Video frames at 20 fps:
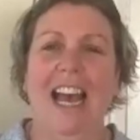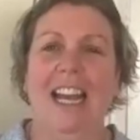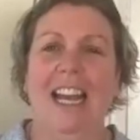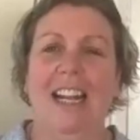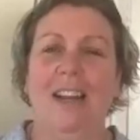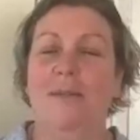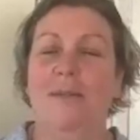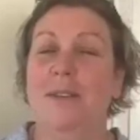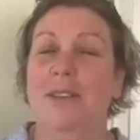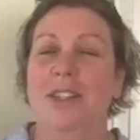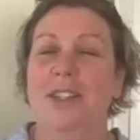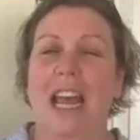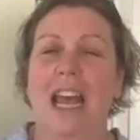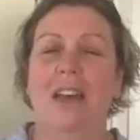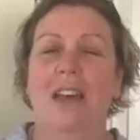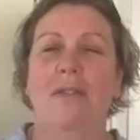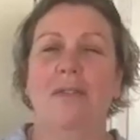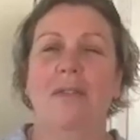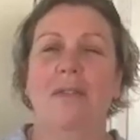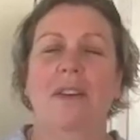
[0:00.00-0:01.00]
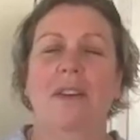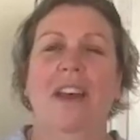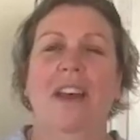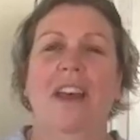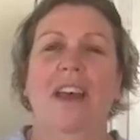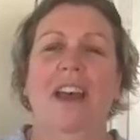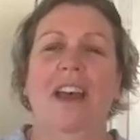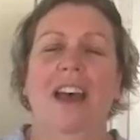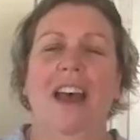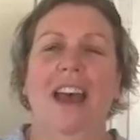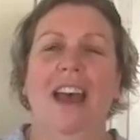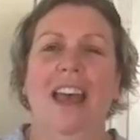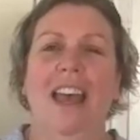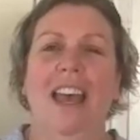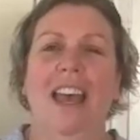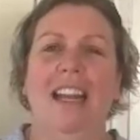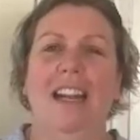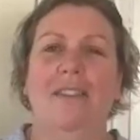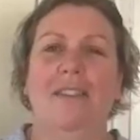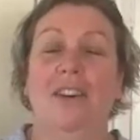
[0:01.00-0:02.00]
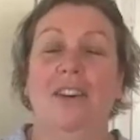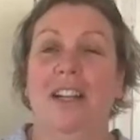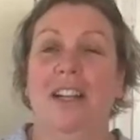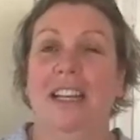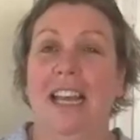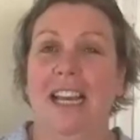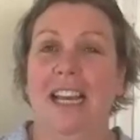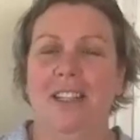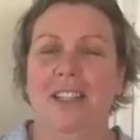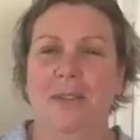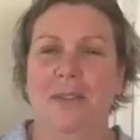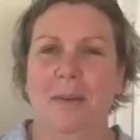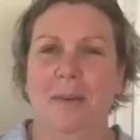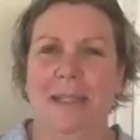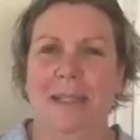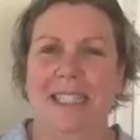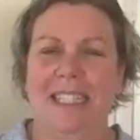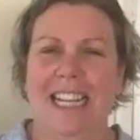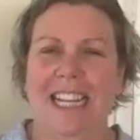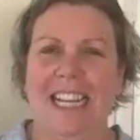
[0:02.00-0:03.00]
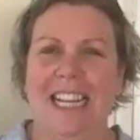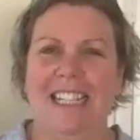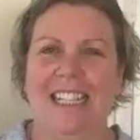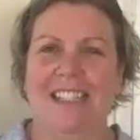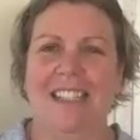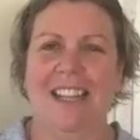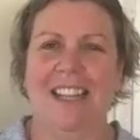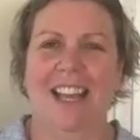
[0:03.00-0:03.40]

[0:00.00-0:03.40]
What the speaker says: I'm a chef and I've got a catering business.